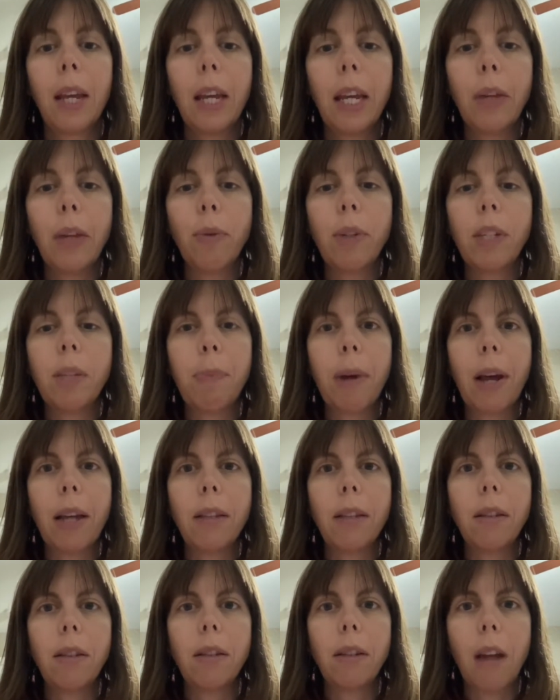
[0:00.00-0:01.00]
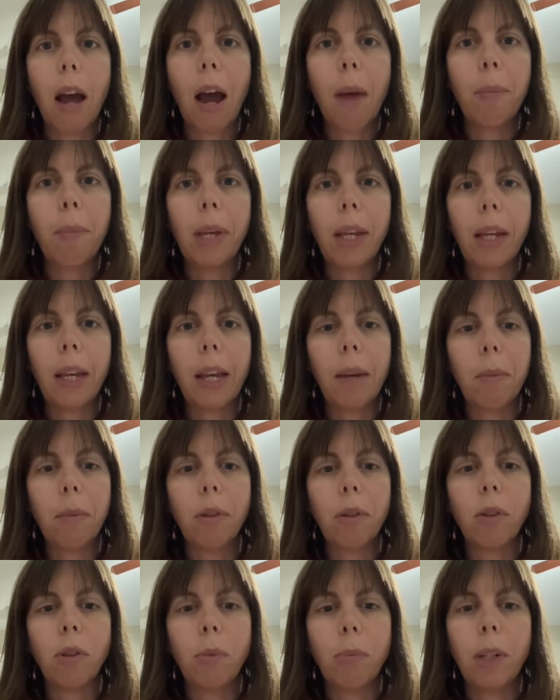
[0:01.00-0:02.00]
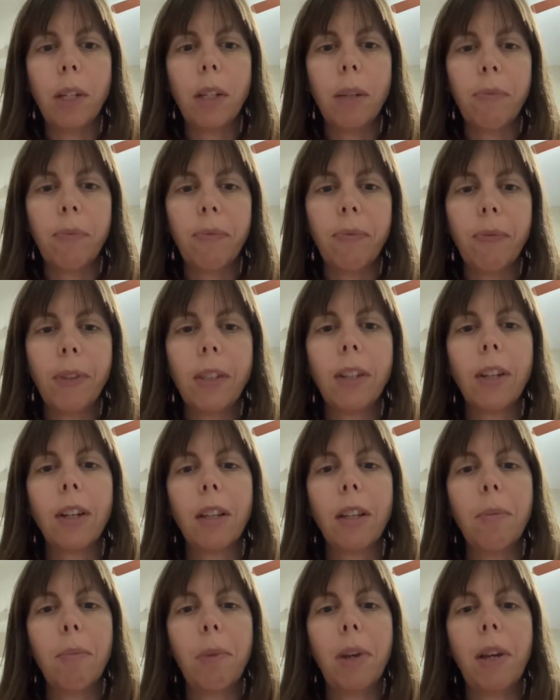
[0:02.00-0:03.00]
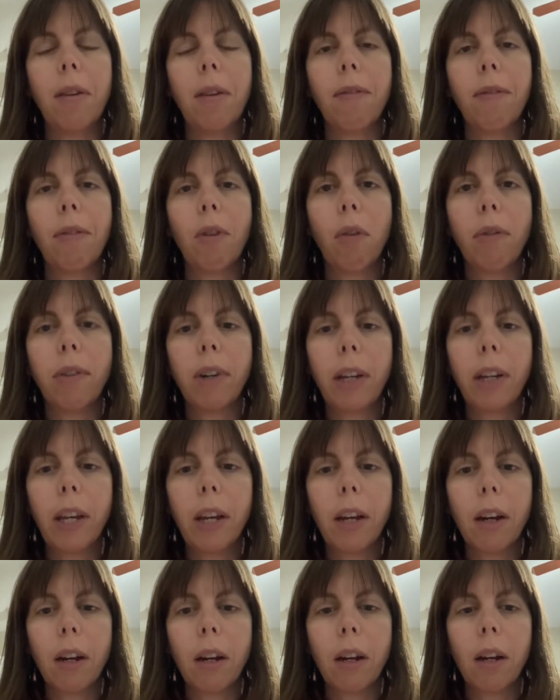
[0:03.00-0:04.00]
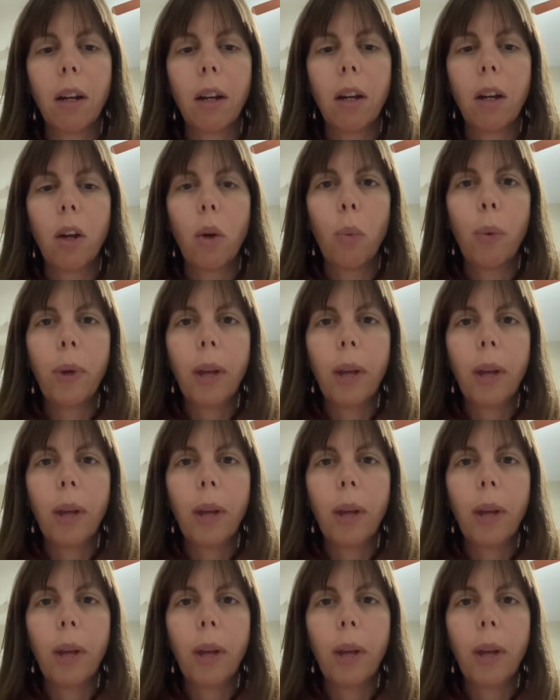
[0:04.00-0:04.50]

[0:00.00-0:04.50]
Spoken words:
In response to not being able to physically meet for over a year, we